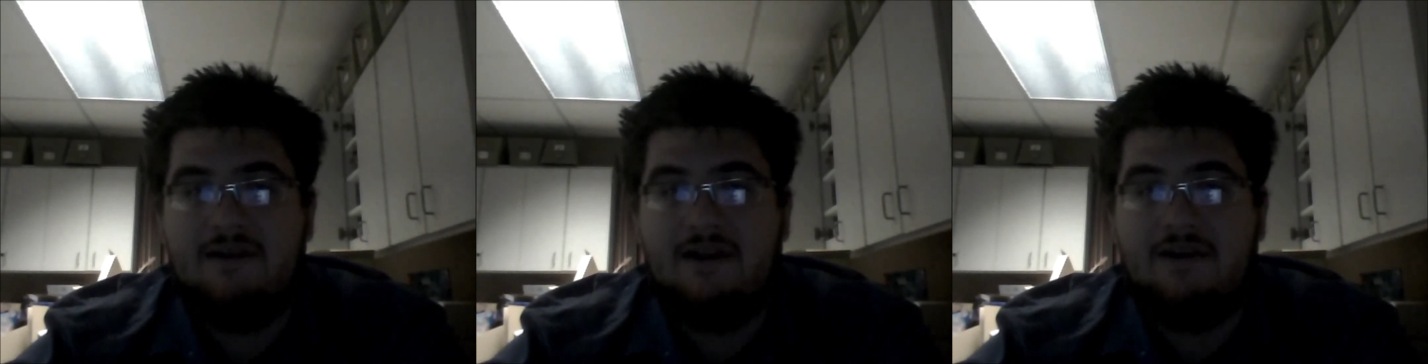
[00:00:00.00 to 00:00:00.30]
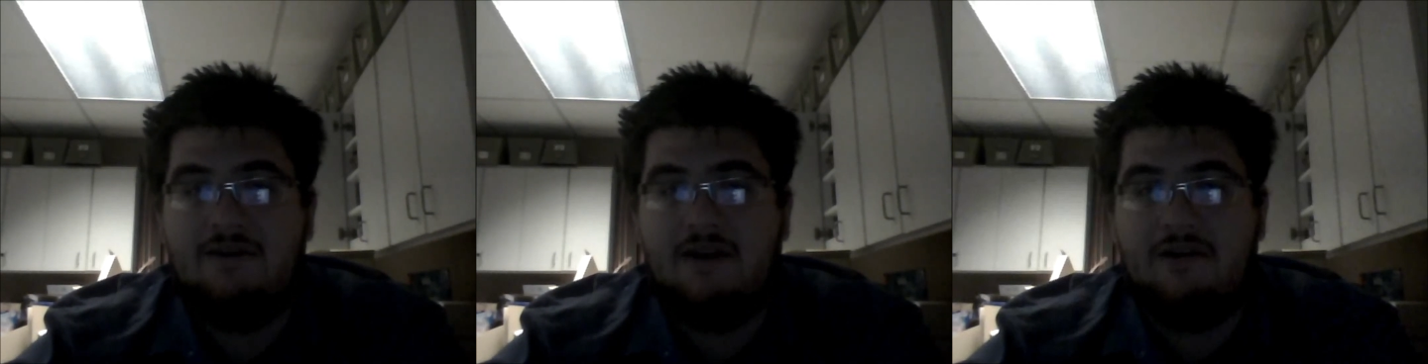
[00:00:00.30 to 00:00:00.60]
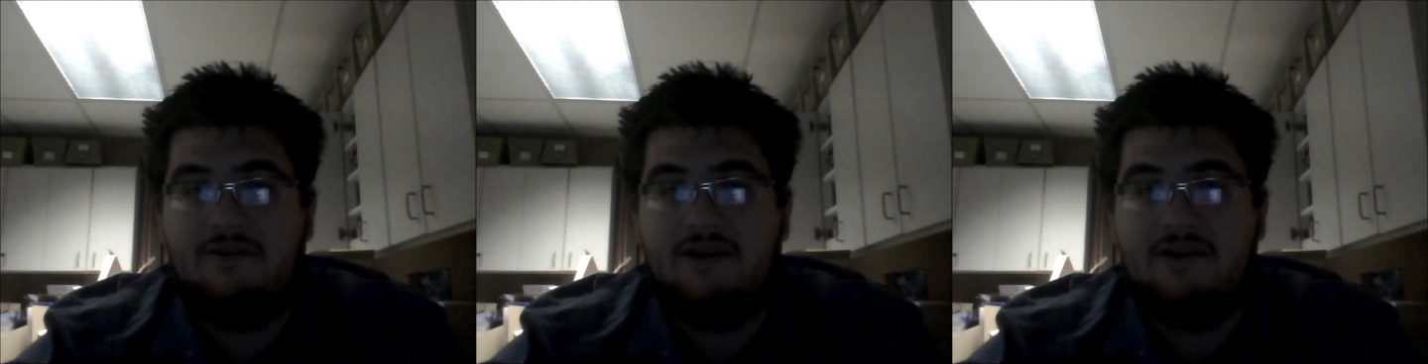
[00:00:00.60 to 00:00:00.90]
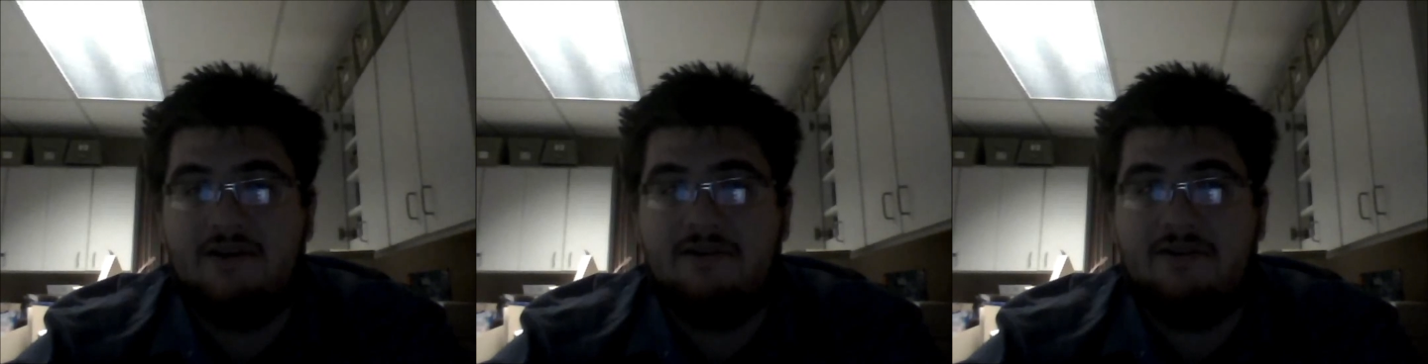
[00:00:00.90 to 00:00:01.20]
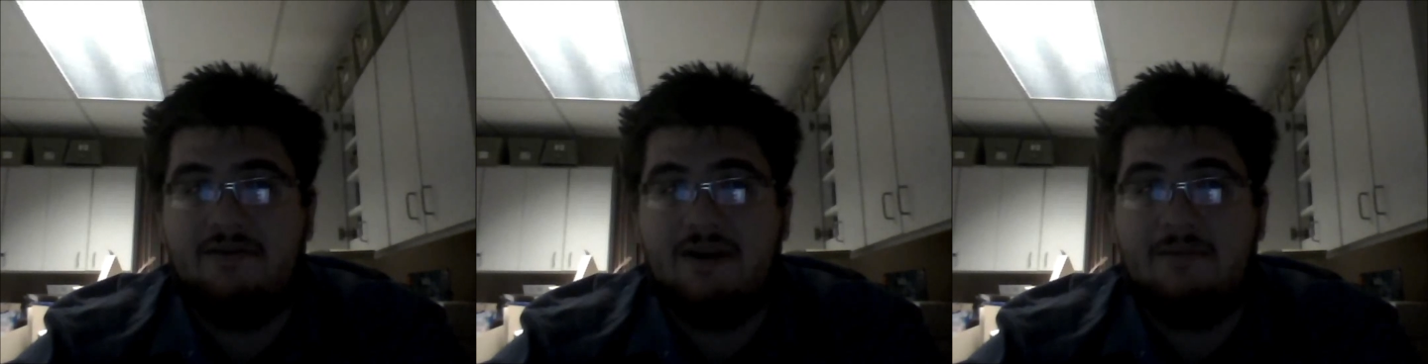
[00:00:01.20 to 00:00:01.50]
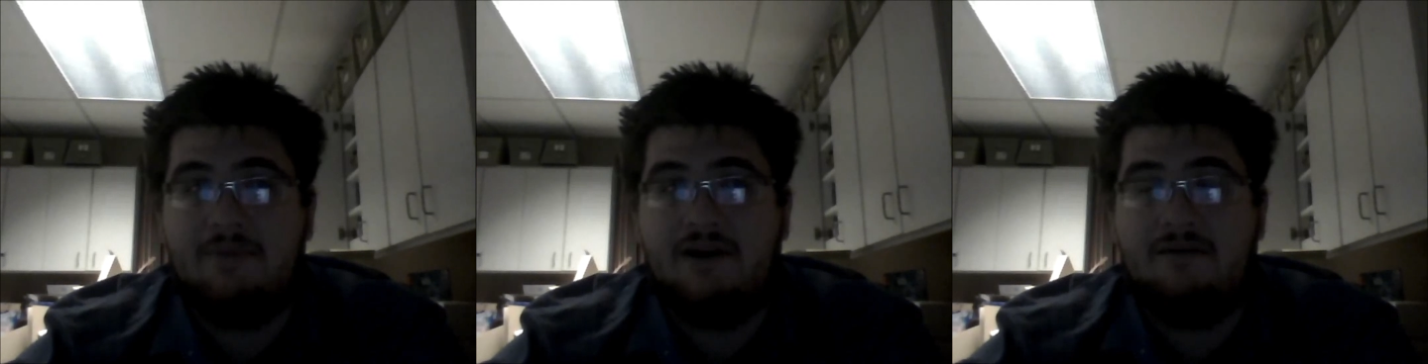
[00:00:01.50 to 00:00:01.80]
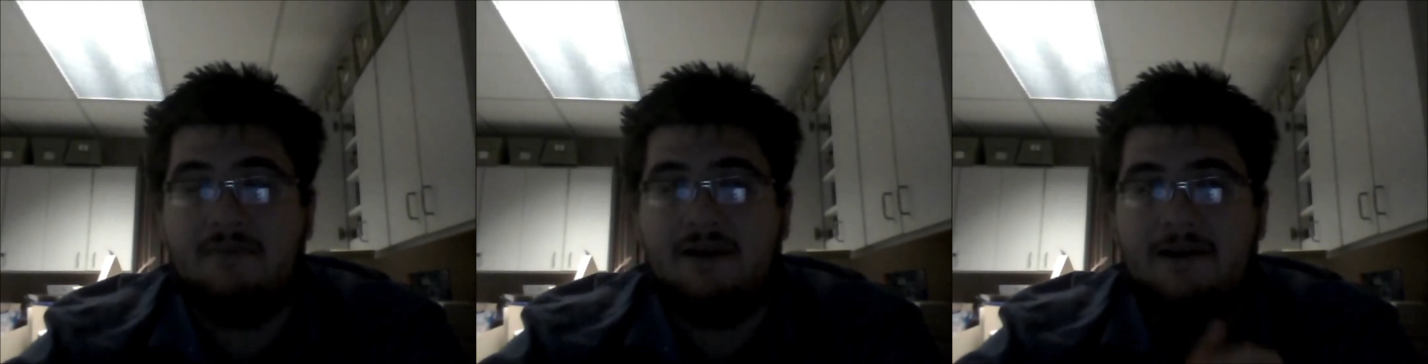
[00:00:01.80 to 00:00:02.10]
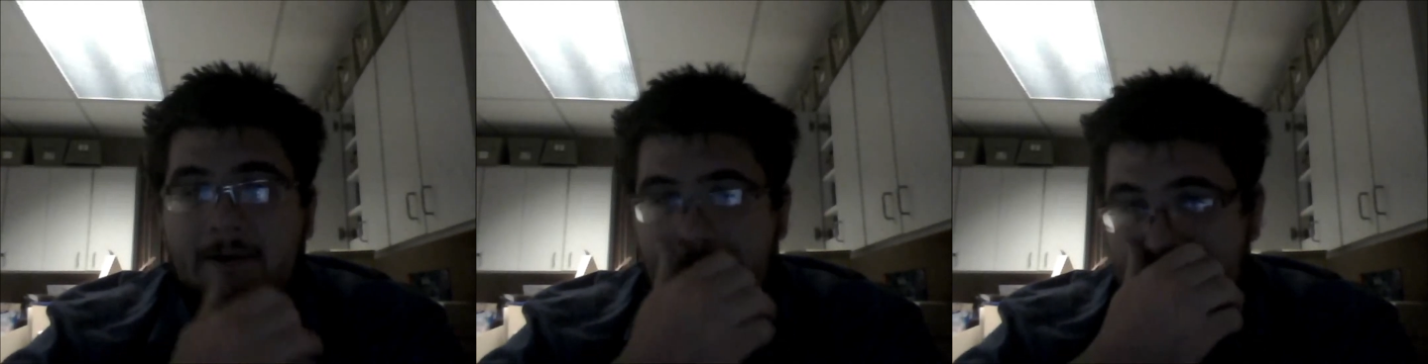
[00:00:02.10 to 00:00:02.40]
he knew that he was going to lose if he played me,